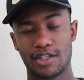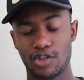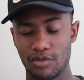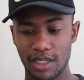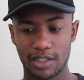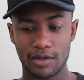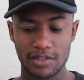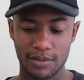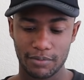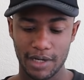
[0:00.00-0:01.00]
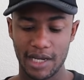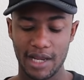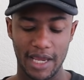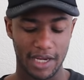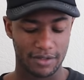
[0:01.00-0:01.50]
Uniqlo is a brand
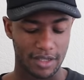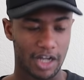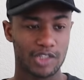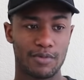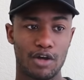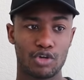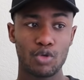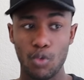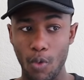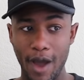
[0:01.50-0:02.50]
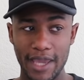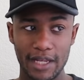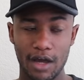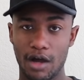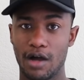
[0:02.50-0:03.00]
I hear talked about
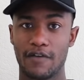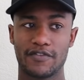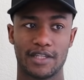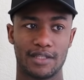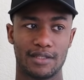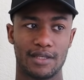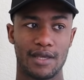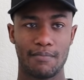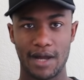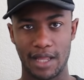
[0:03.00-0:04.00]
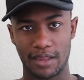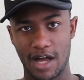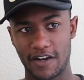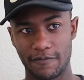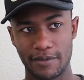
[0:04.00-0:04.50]
quite often by a
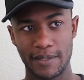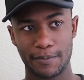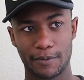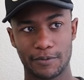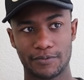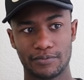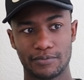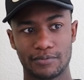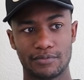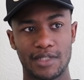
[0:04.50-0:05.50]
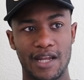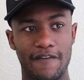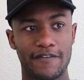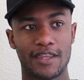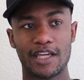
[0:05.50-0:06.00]
lot of people, and I
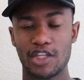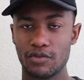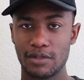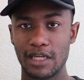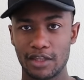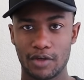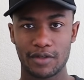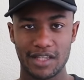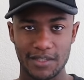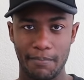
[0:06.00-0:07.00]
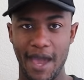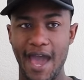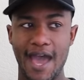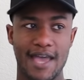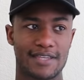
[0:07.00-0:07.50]
feel like Uniqlo gets a
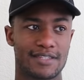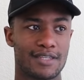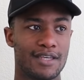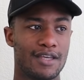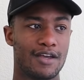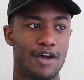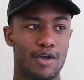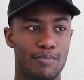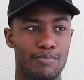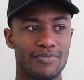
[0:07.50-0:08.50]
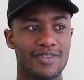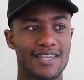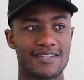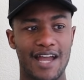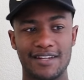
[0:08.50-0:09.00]
pass on
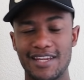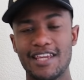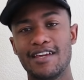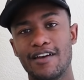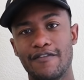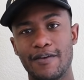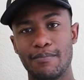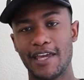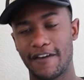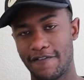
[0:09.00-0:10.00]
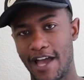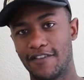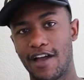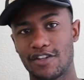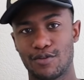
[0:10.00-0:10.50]
this idea of it being a
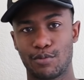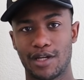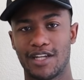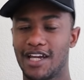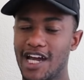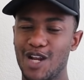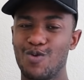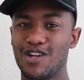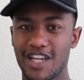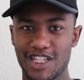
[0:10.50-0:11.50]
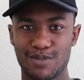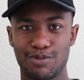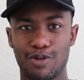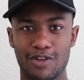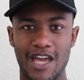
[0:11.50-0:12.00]
fast fashion brand, and I kind of want to
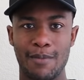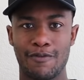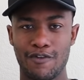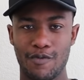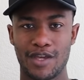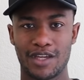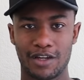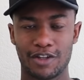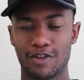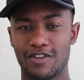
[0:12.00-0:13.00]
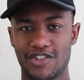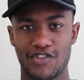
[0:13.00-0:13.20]
explore that before we conclude this